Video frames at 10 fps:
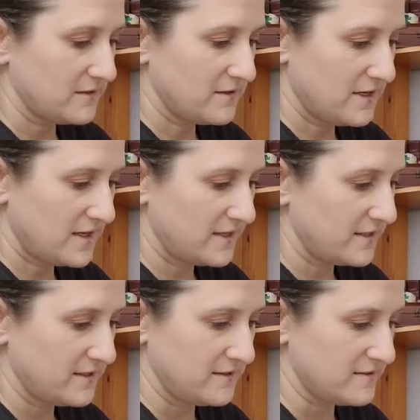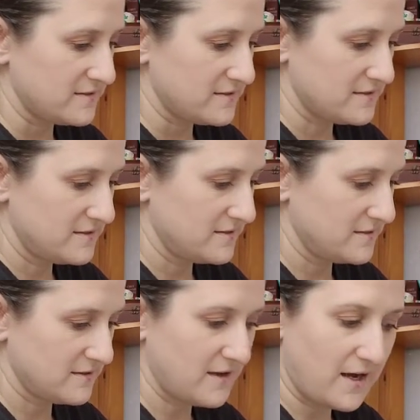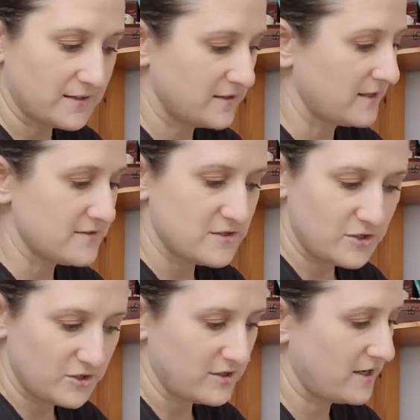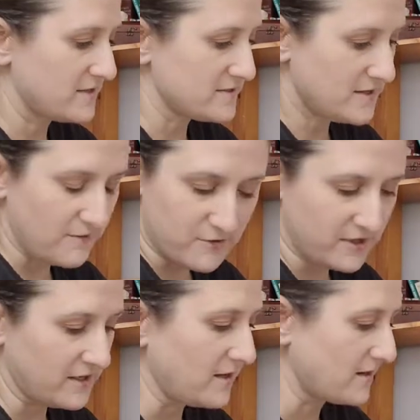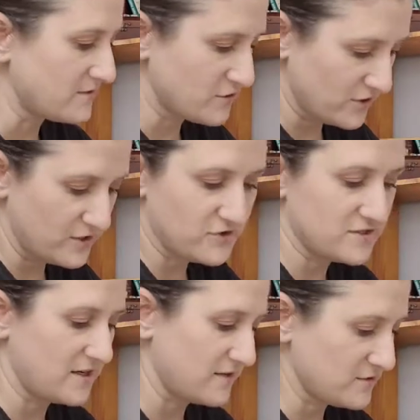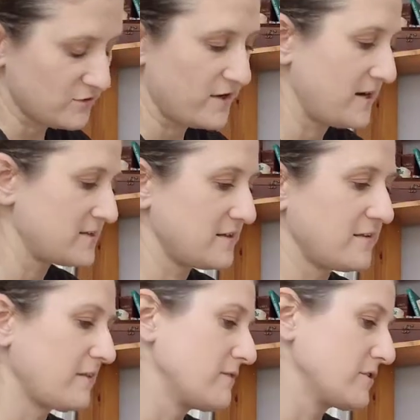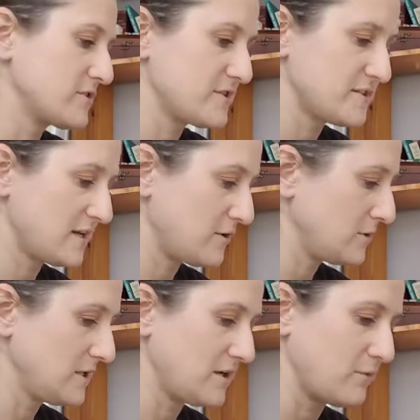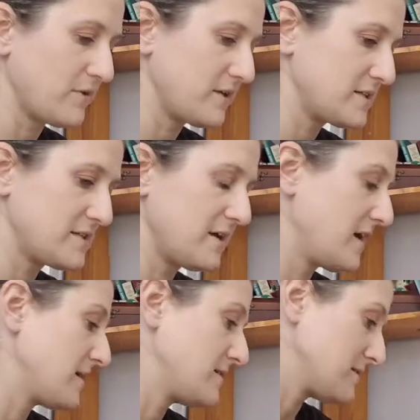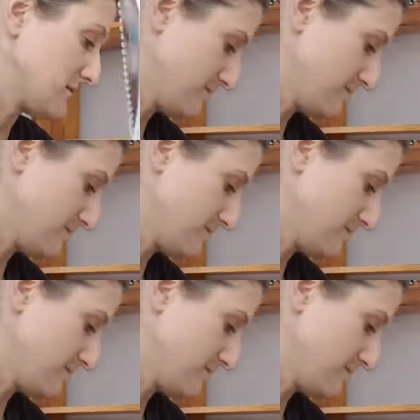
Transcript: God is God, God is good, God is governing, God is gracious, God is great, and then the verses that go along with it, and